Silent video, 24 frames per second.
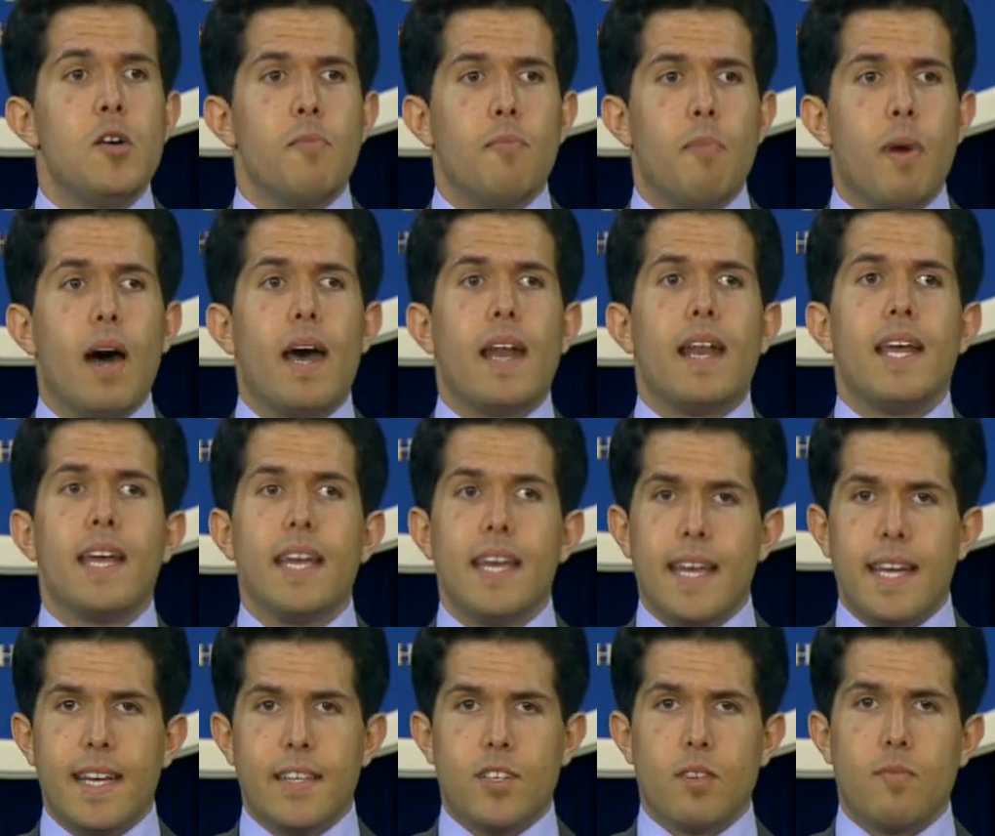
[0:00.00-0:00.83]
but
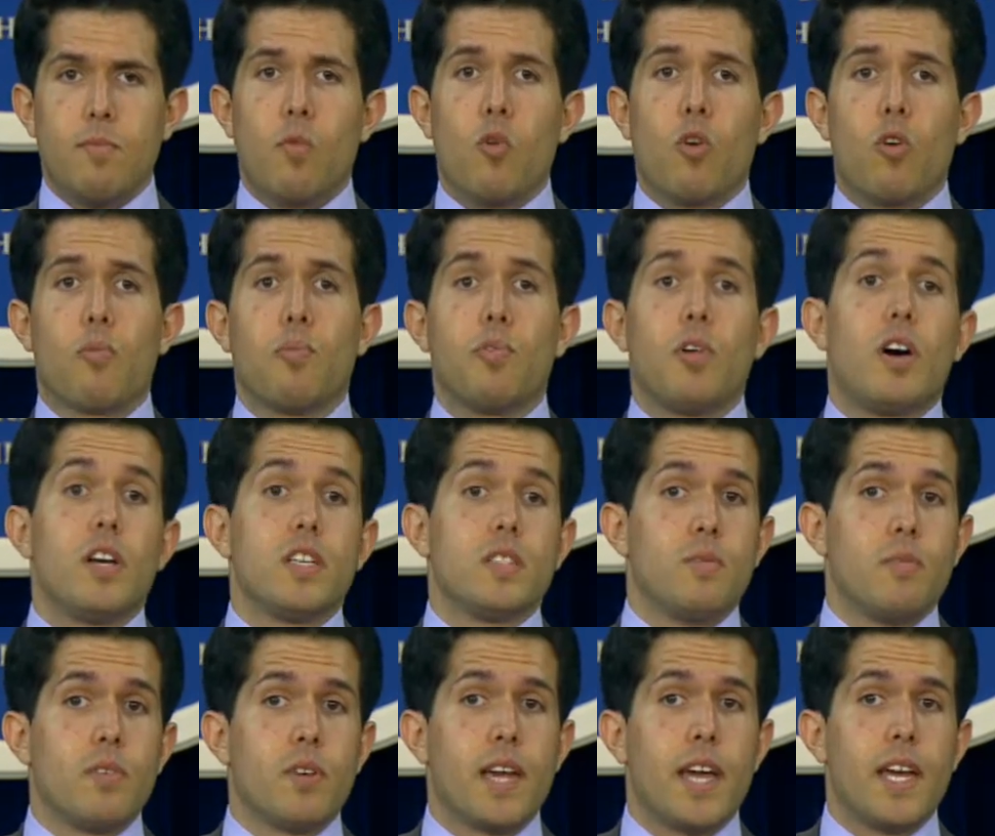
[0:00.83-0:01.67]
it's a more
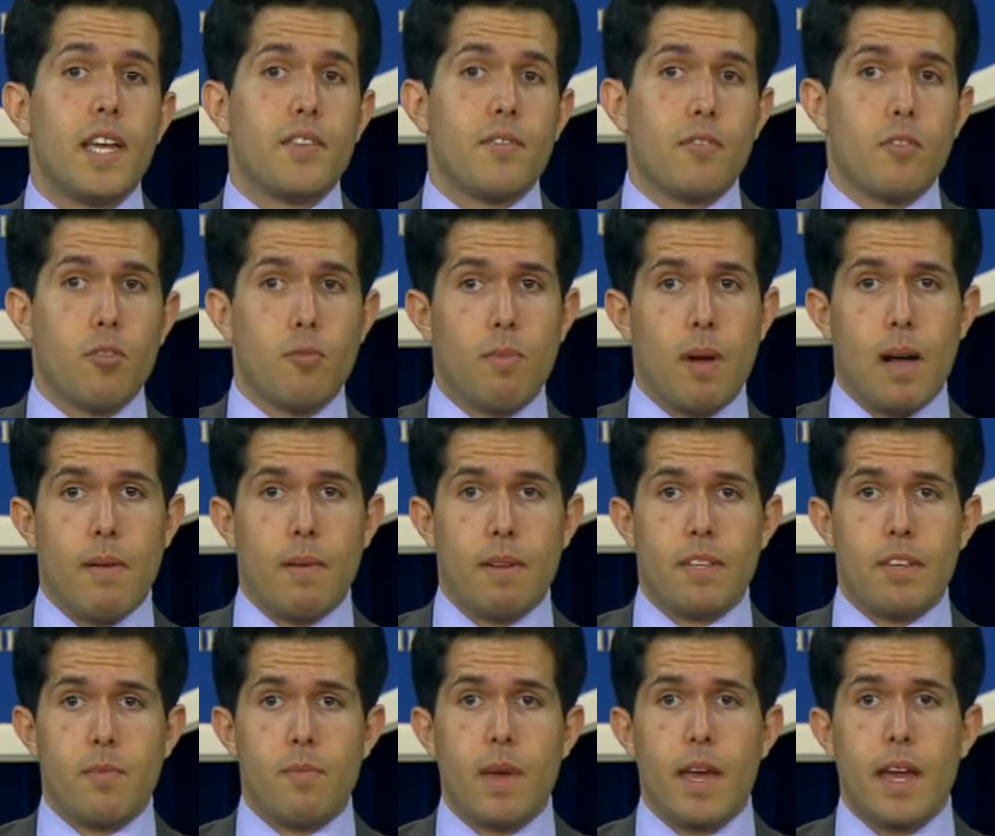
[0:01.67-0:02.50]
plausible case for
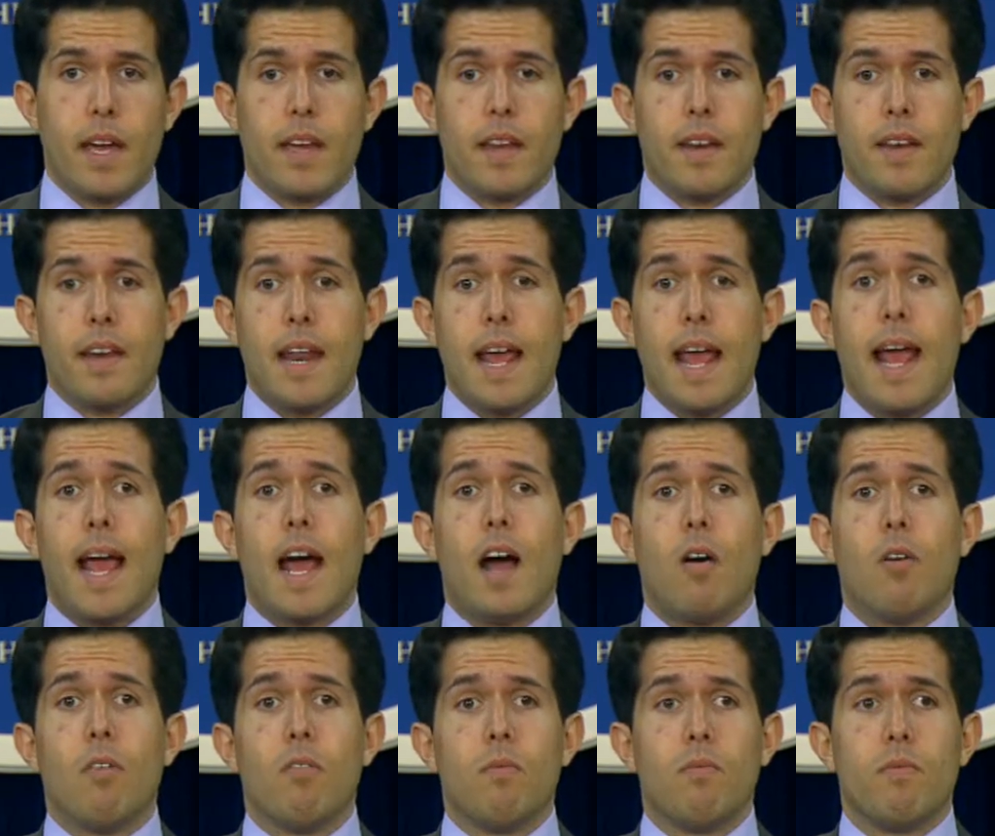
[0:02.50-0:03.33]
Obama to make
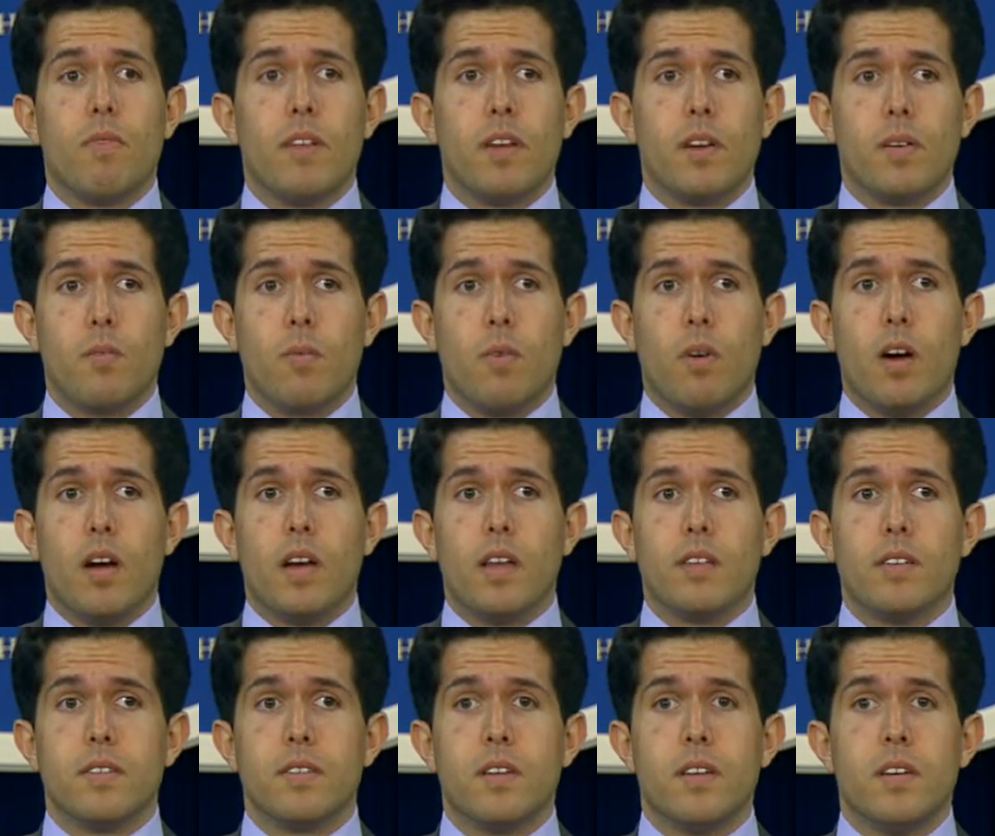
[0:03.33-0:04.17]
now than it
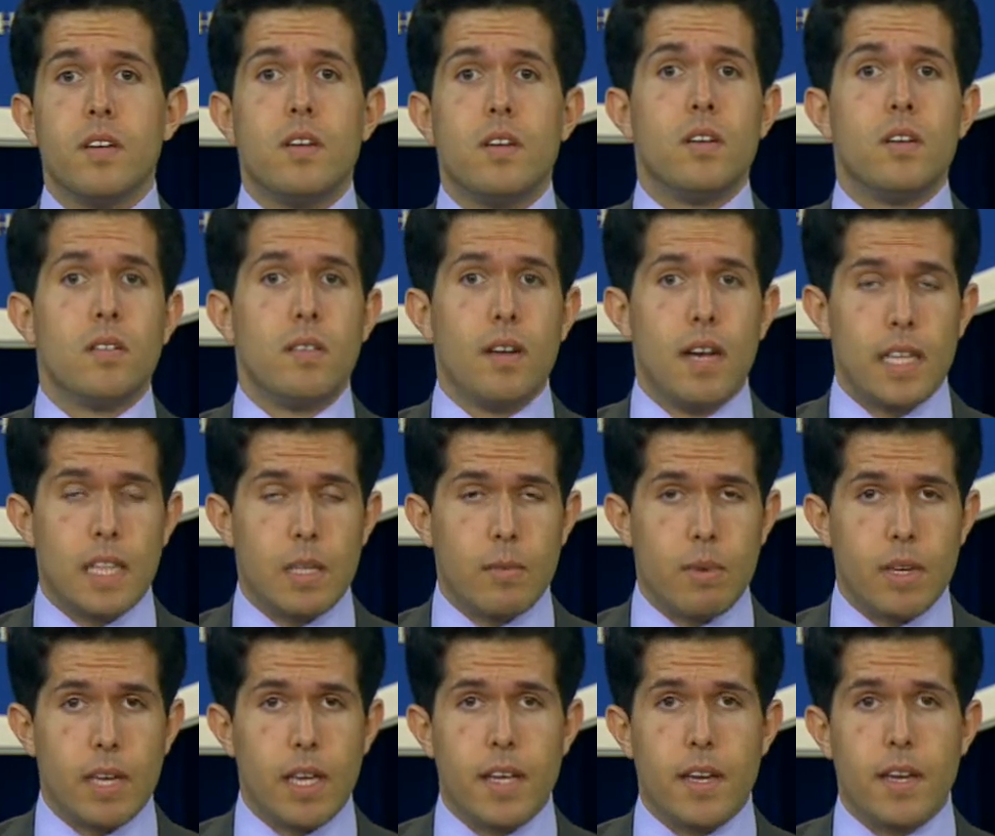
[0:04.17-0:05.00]
was at the
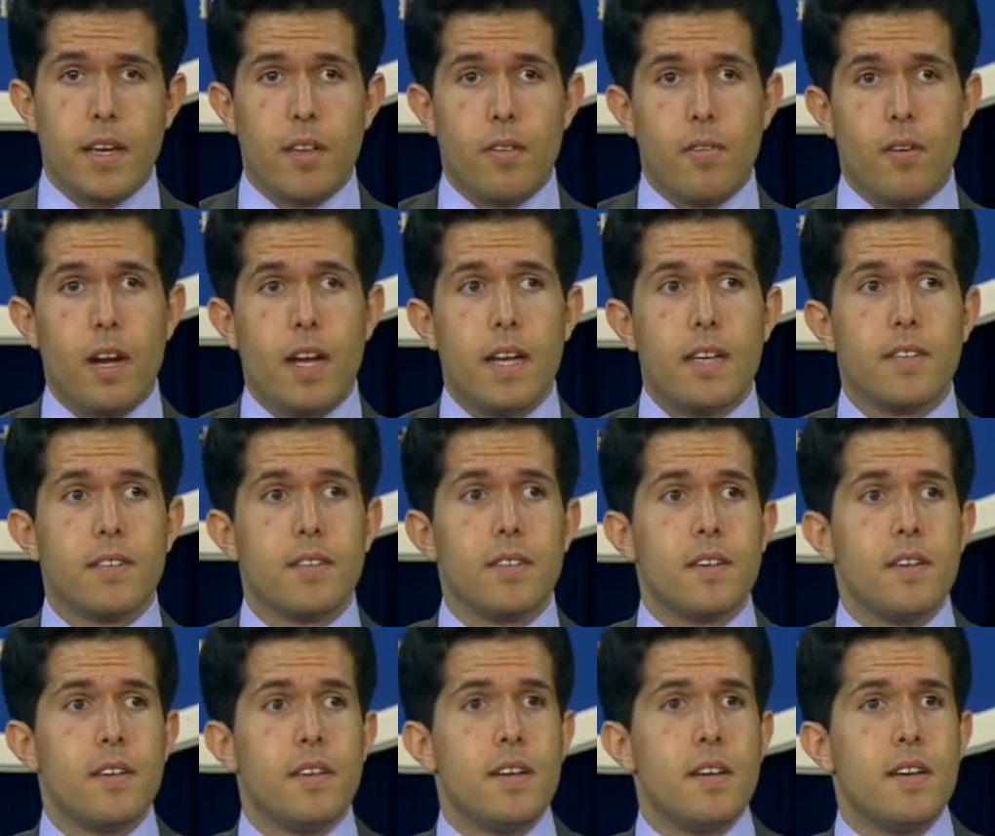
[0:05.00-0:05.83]
beginning of the race.